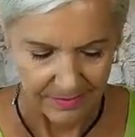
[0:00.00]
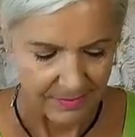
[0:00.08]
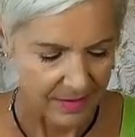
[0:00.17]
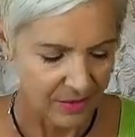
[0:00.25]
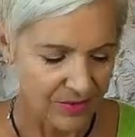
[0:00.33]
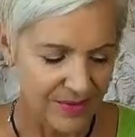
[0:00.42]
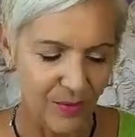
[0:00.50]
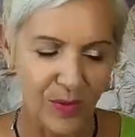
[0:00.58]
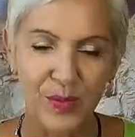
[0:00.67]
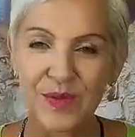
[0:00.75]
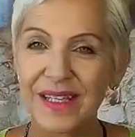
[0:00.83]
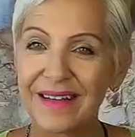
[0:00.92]
You can also
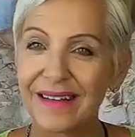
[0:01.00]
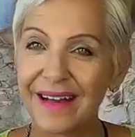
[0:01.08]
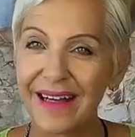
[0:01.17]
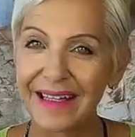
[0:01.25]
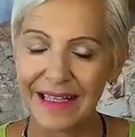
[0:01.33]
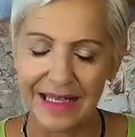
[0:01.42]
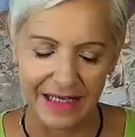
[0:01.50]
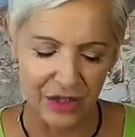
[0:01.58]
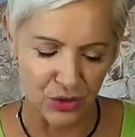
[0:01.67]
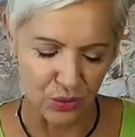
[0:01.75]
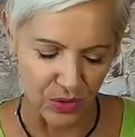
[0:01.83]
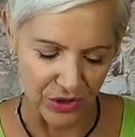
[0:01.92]
represent a guardian
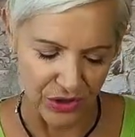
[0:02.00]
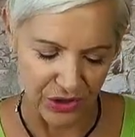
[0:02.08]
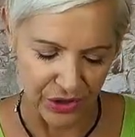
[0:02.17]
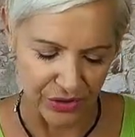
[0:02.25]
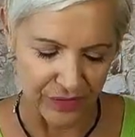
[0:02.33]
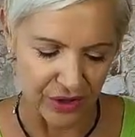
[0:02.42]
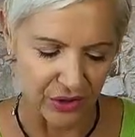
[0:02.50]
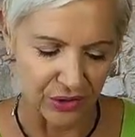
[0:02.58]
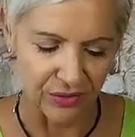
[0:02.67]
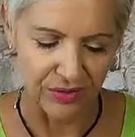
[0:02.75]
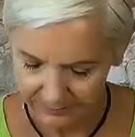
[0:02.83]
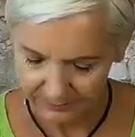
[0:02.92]
angel watching over
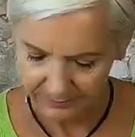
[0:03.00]
you.